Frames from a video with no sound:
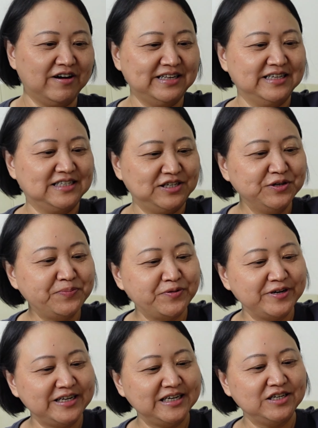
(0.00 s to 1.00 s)
It is still
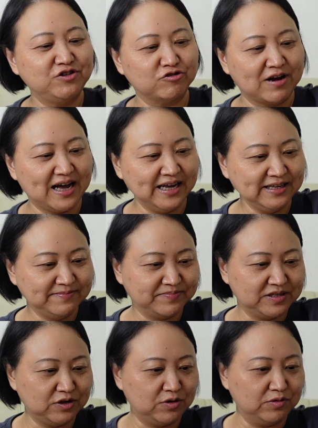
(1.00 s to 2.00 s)
pretty dry,
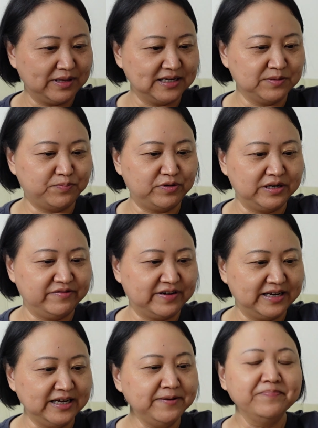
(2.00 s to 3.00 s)
so that's pretty
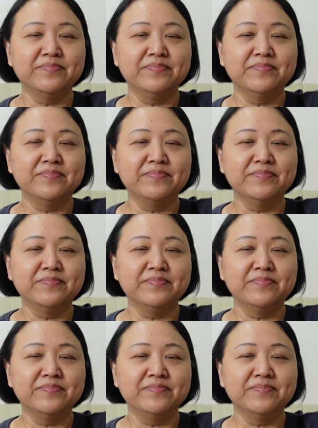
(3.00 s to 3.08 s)
funny.